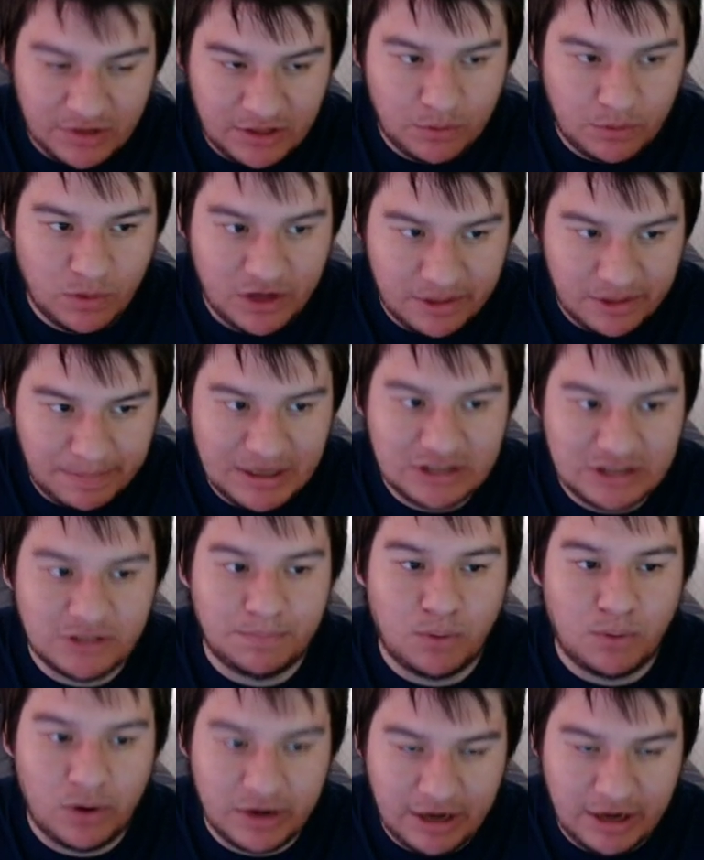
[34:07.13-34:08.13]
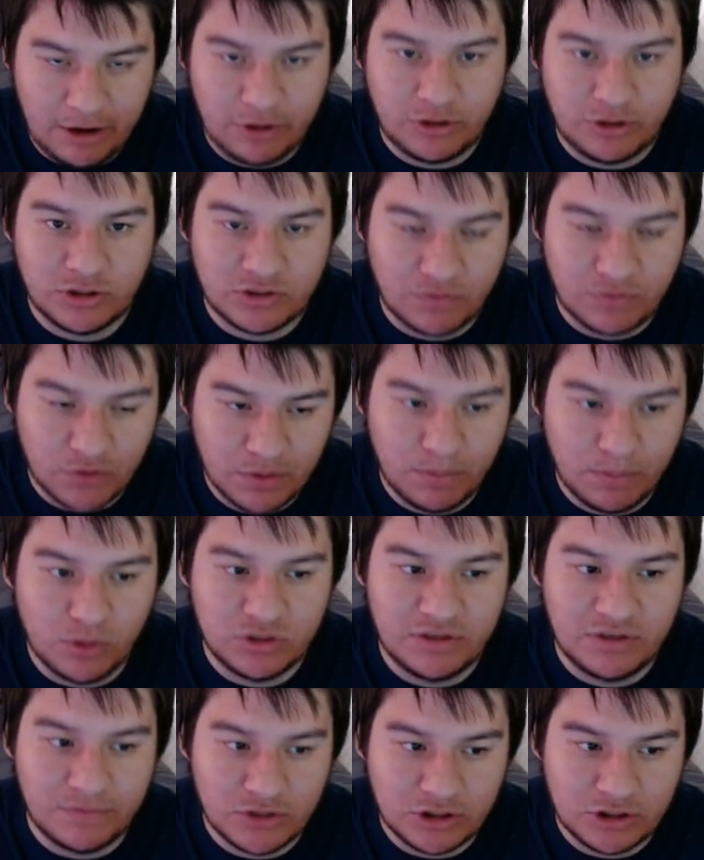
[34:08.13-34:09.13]
one of the best support characters for the
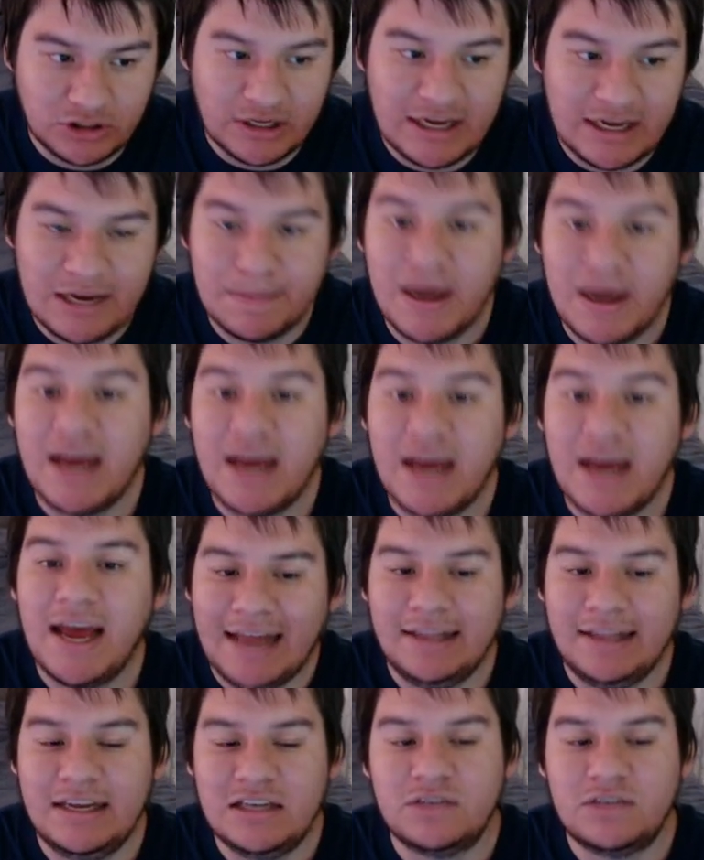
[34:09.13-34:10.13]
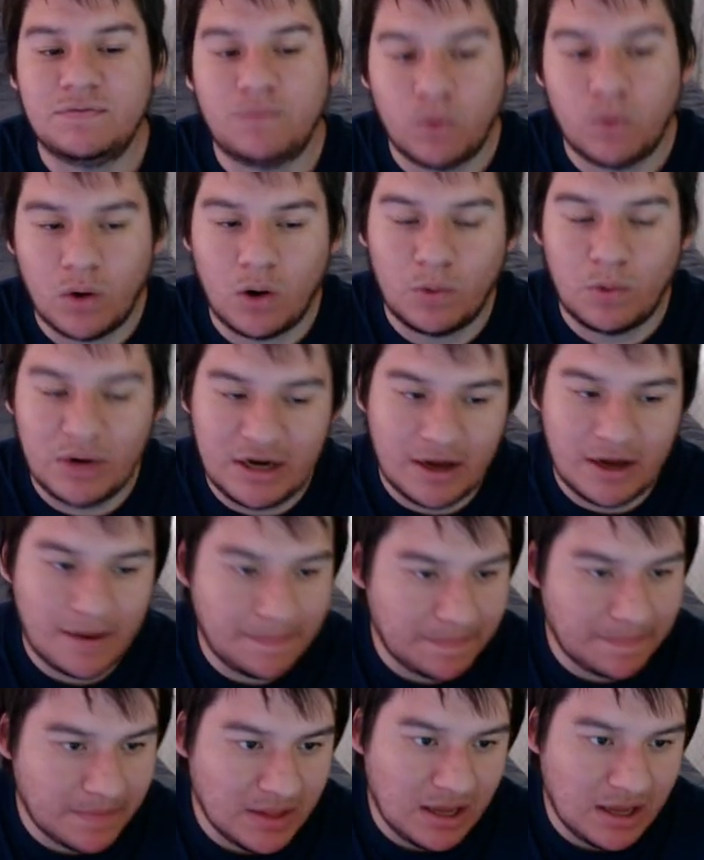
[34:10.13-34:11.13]
Multiverse team, at least for Arena.
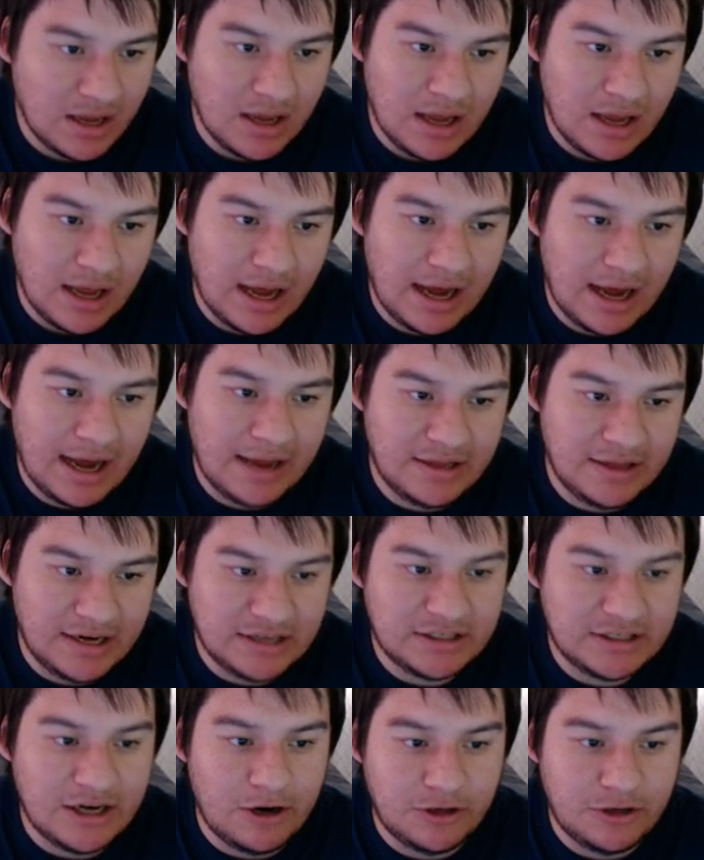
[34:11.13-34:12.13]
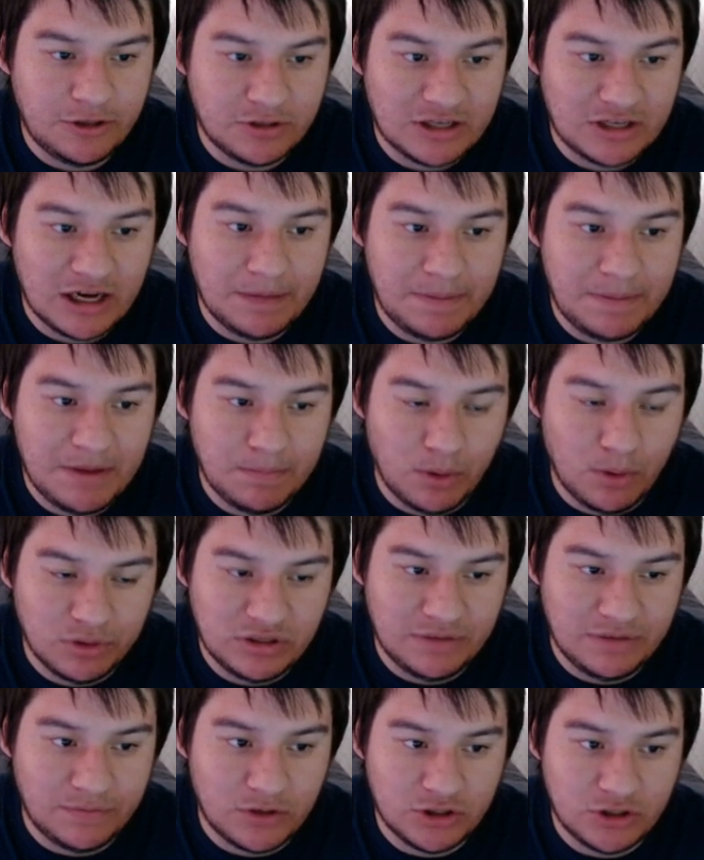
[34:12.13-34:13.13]
The next character is going to be
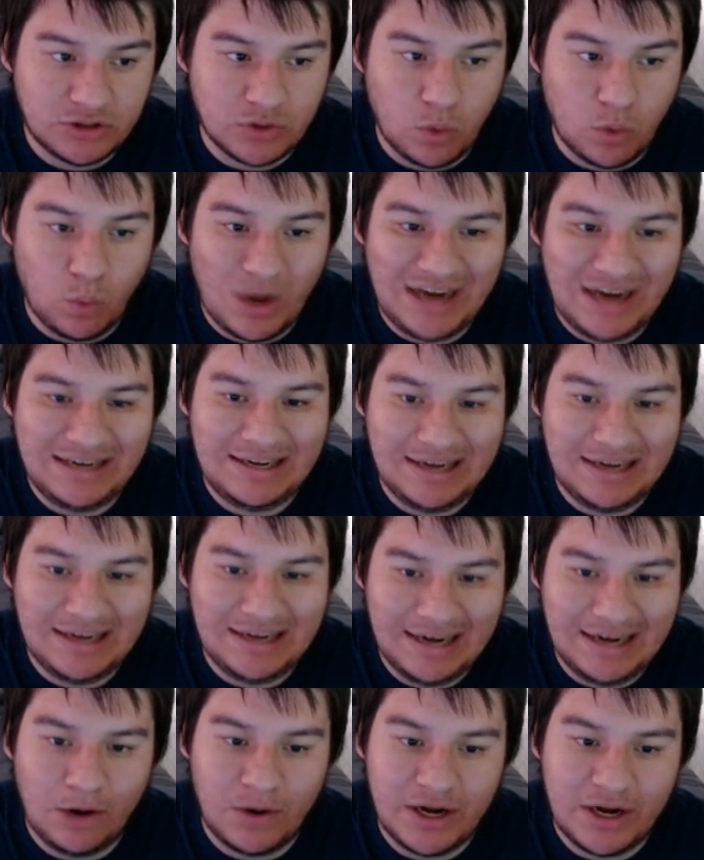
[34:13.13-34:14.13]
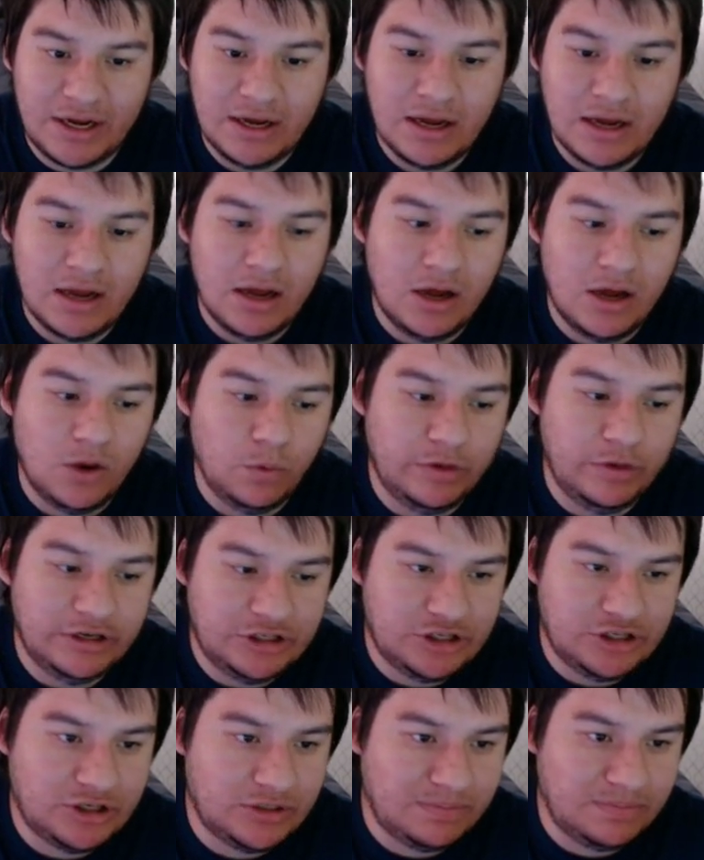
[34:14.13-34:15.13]
Multiverse White Canary,
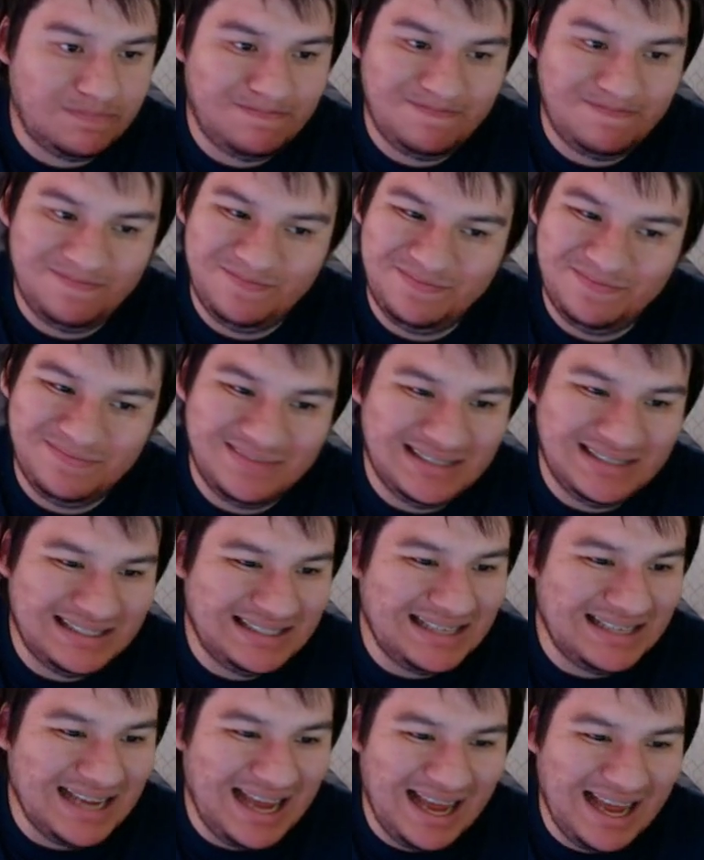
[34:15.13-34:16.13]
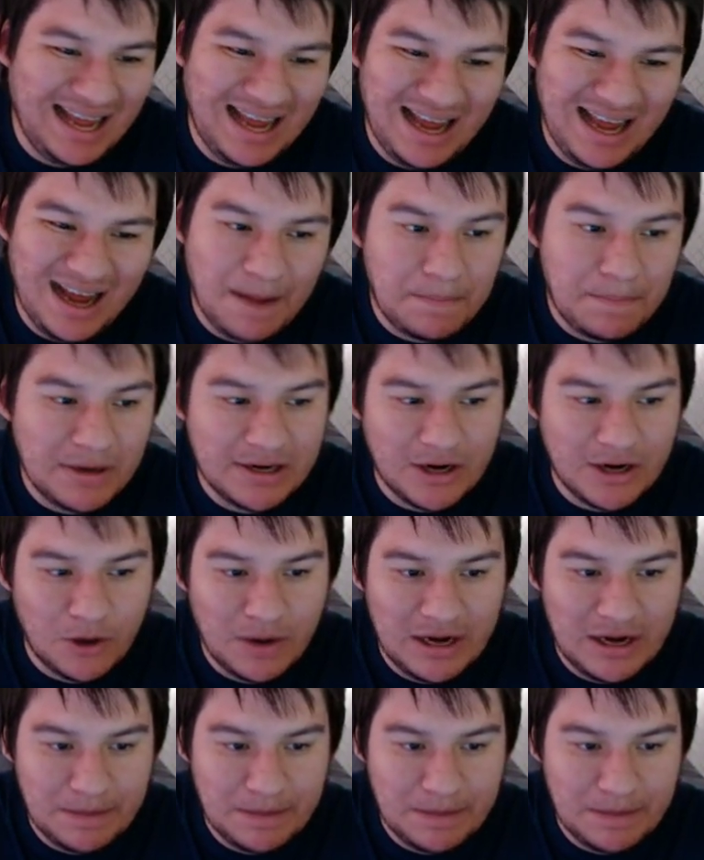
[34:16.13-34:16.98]
which I'm going to go ahead and